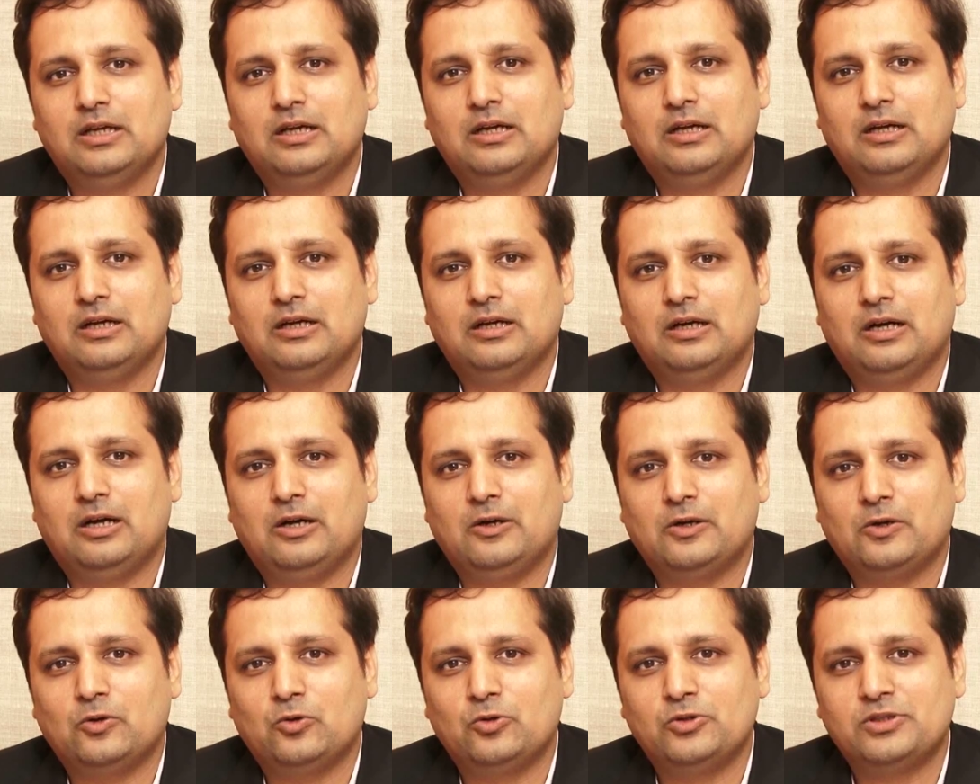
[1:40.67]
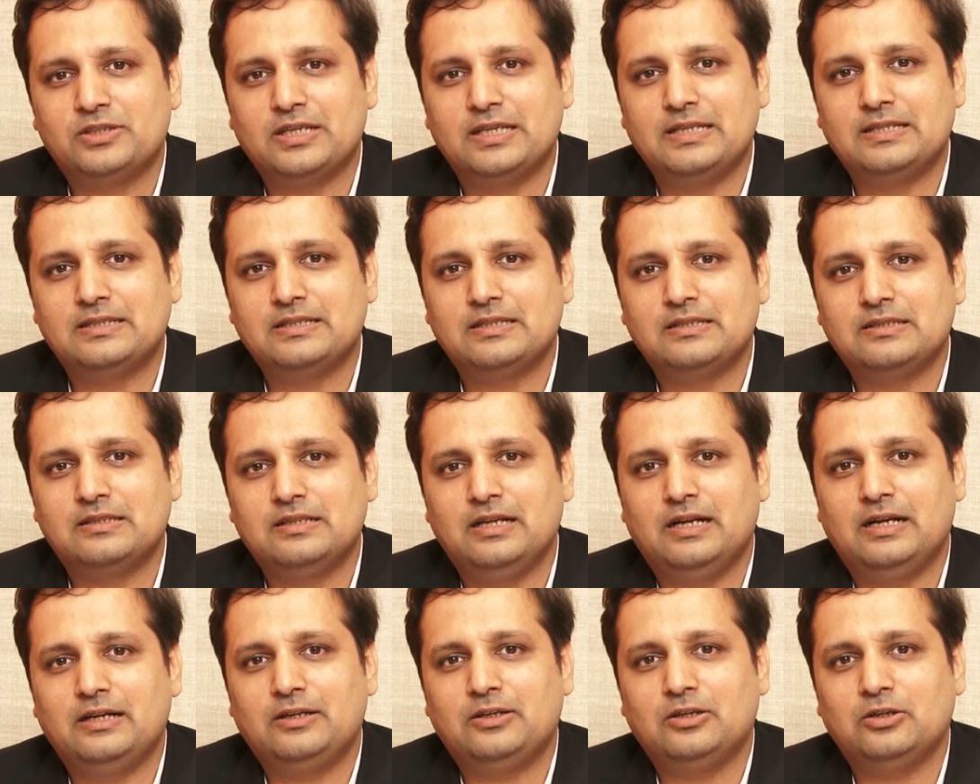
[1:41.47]
Uh, our own sense is
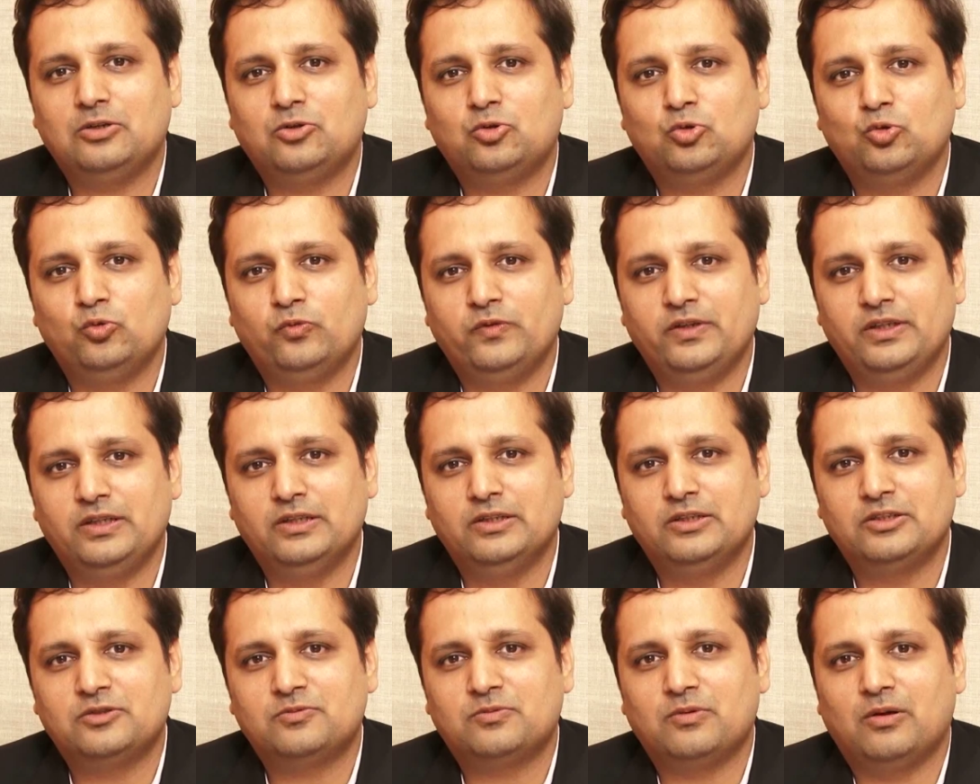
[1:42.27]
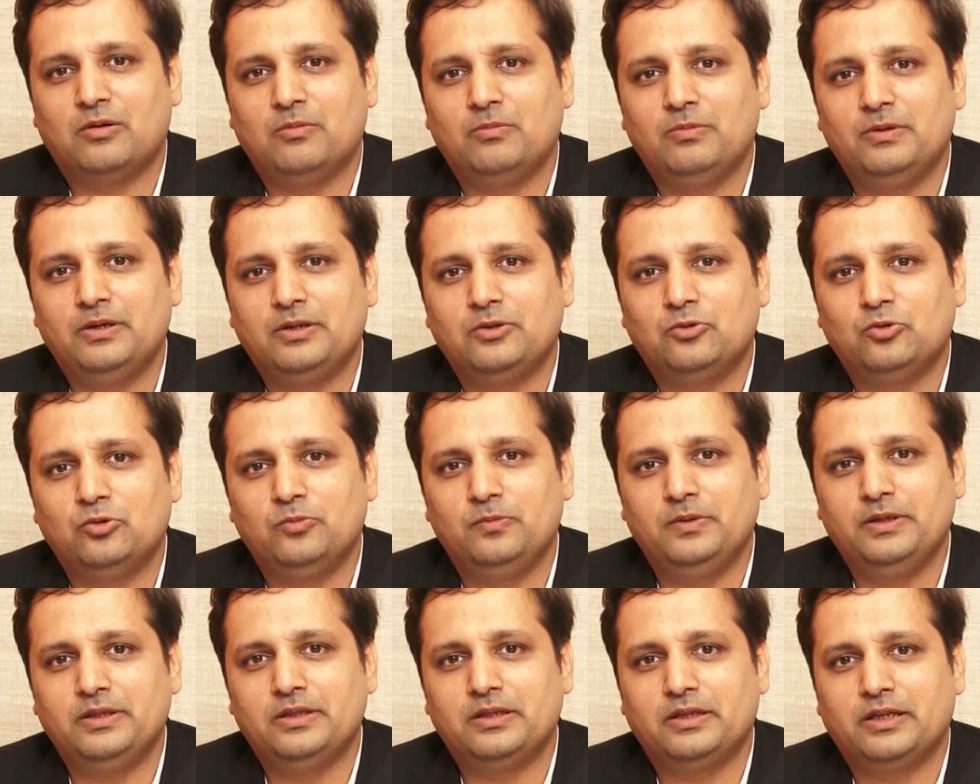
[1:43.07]
that two wheelers probably
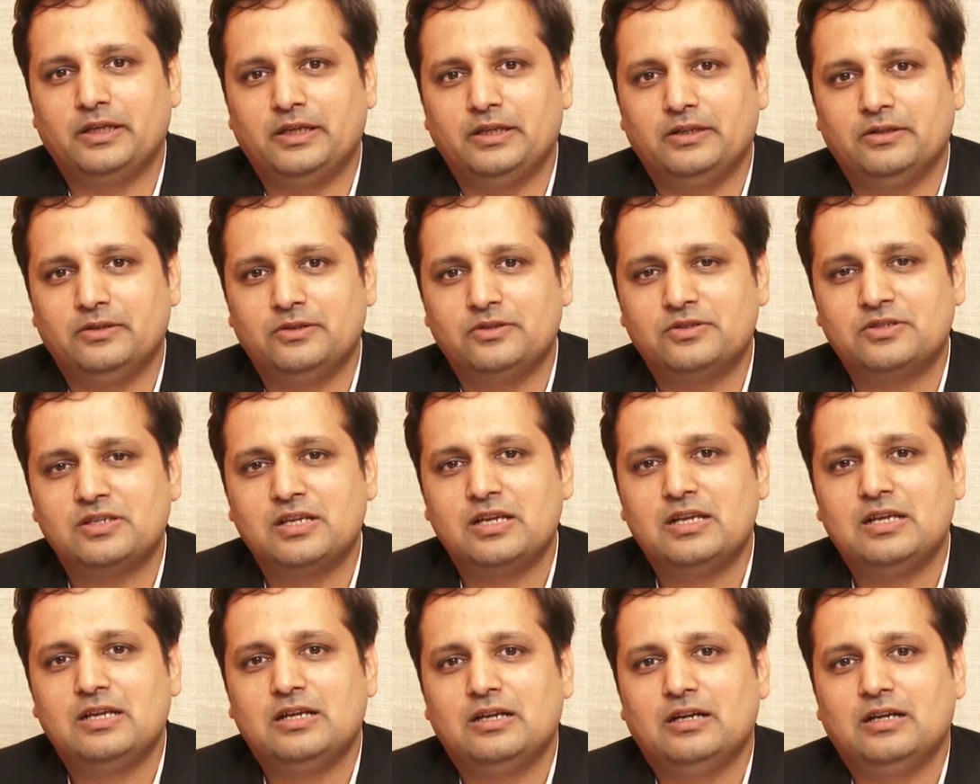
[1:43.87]
could be the gainers